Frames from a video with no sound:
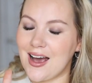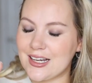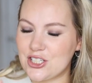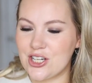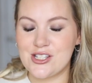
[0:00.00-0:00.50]
I
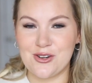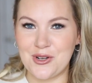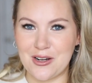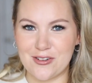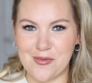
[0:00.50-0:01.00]
just don't
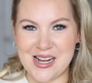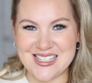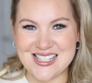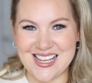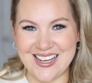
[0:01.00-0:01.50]
go for matte
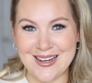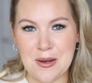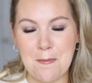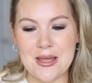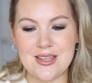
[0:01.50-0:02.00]

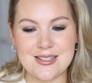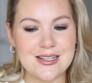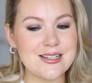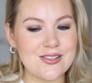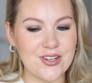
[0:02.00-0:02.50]
skin, but this
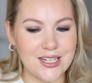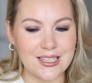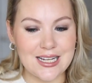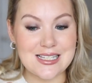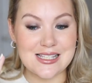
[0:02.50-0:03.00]
is very
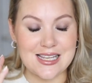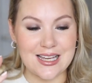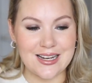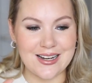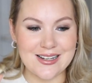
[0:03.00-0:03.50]
like
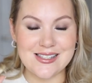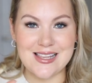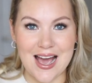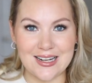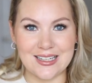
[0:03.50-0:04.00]
skin
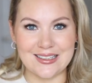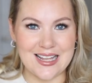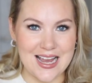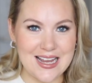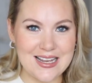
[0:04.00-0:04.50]

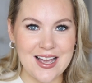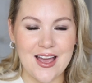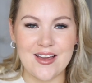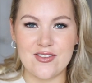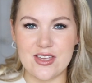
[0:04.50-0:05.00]
satin-like.
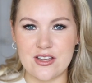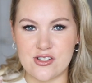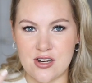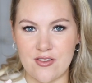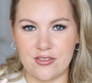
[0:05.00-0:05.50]
I feel like there's
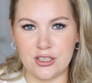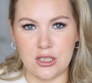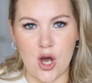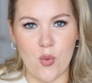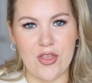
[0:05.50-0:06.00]
enough of a
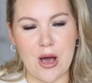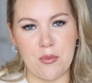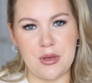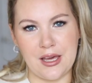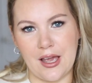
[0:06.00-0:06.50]
glow
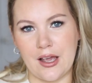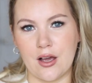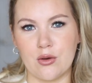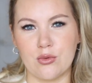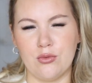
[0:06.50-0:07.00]
without being
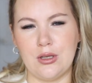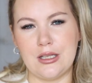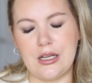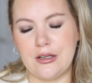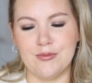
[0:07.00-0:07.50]

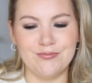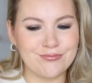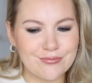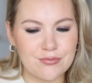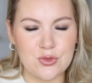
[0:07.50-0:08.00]
really
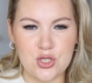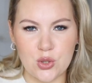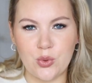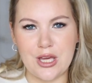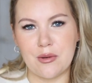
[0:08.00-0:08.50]

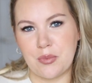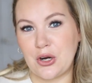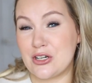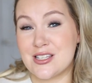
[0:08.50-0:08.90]
dewy per